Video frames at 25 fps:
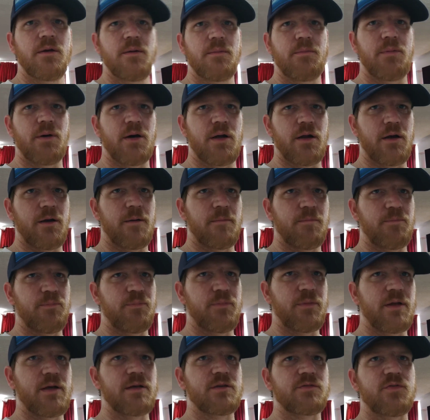But
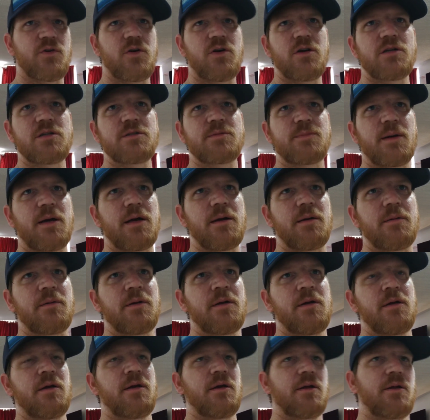as far as my
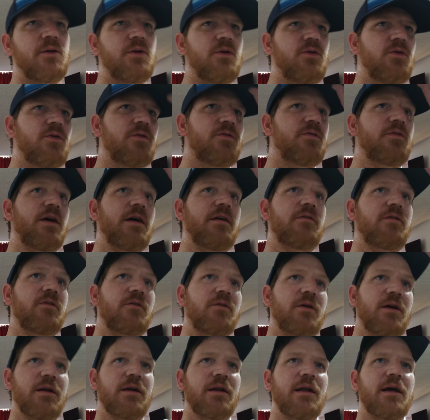new favorite
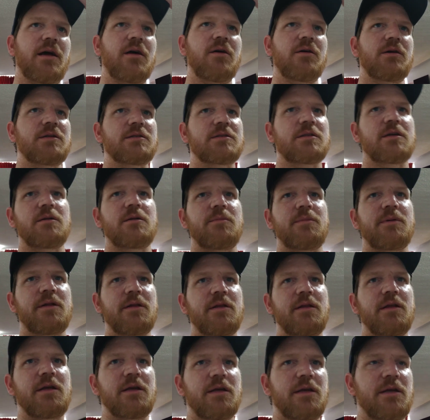right now is going to be
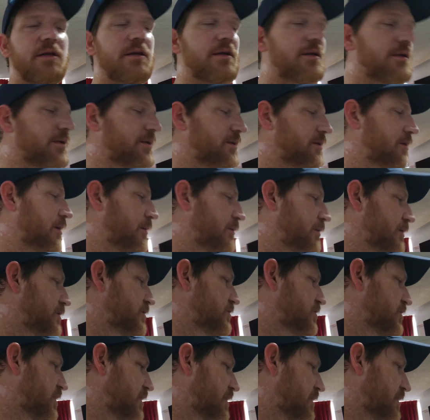the
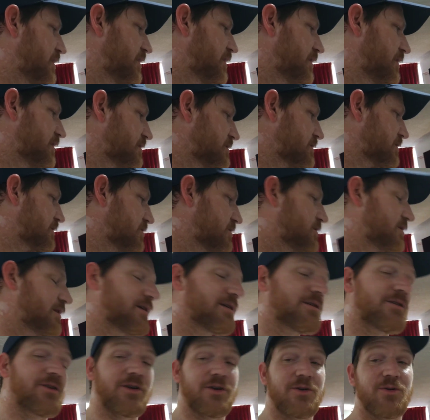WJX. Those
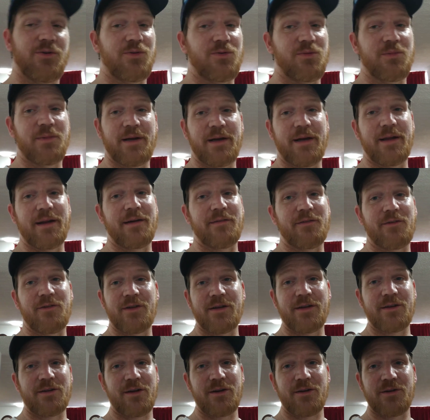things are cool, man. I've only
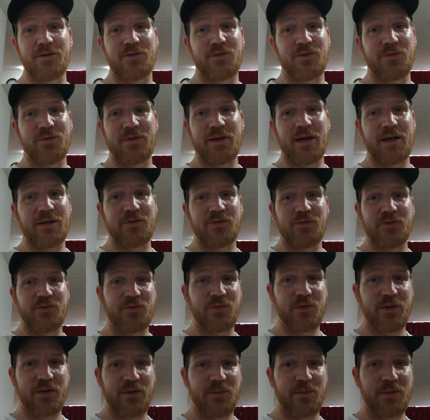done 2 tattoos
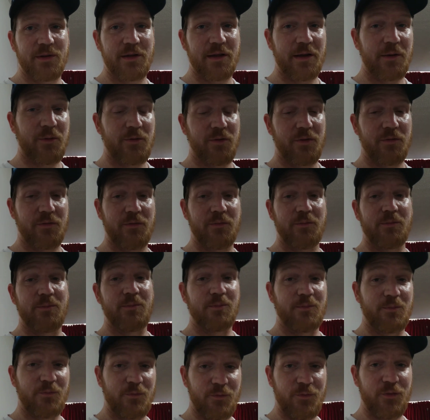with them, and they were
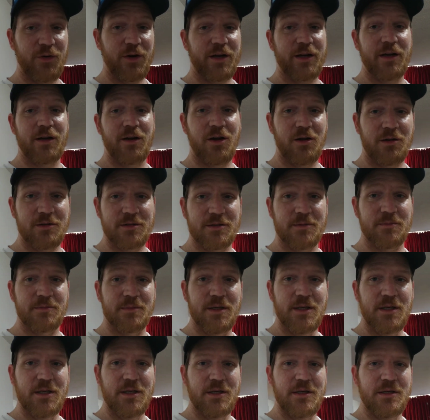freaking awesome.
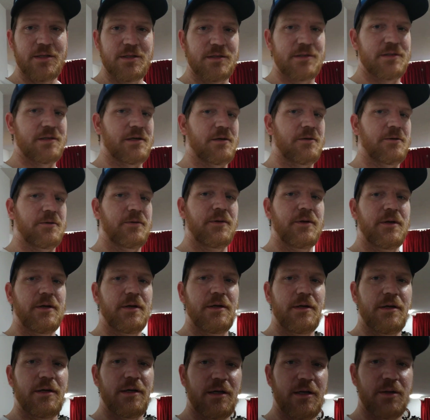So,
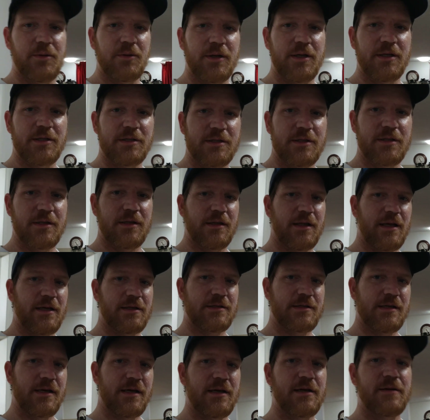anyways, that's
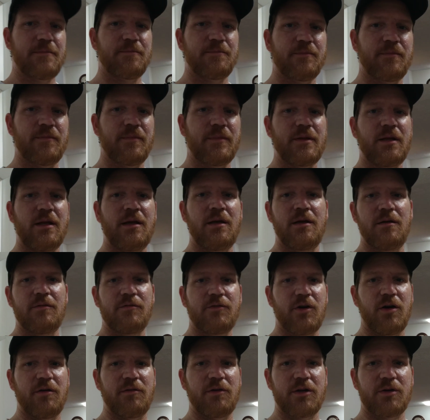that. If
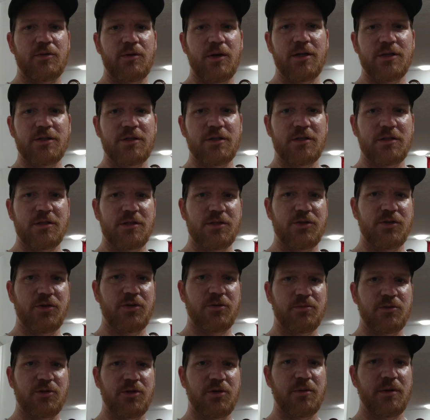you have any questions, shoot
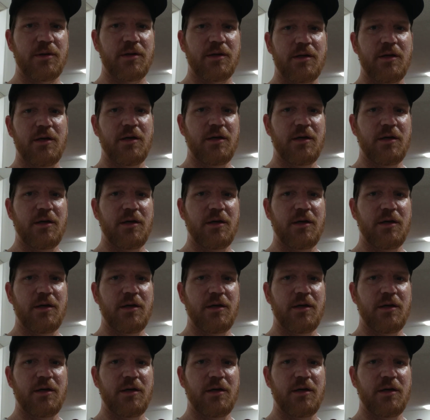them to me.